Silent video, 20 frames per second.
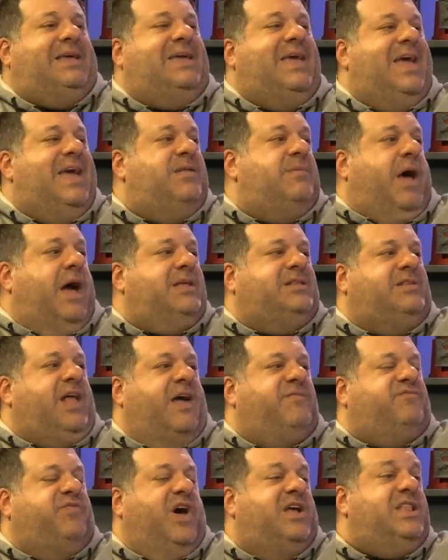I find
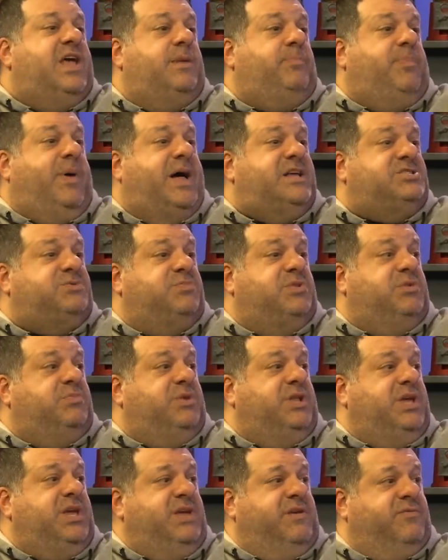that impossible to
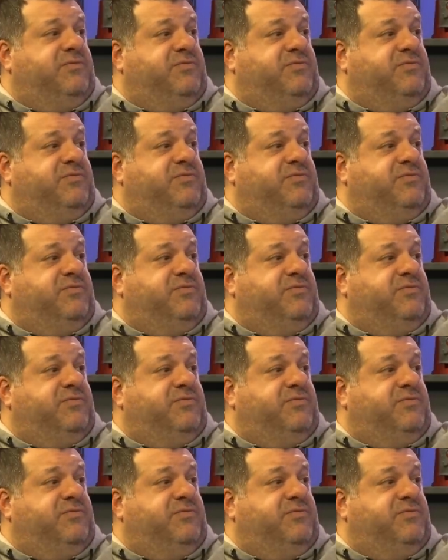believe.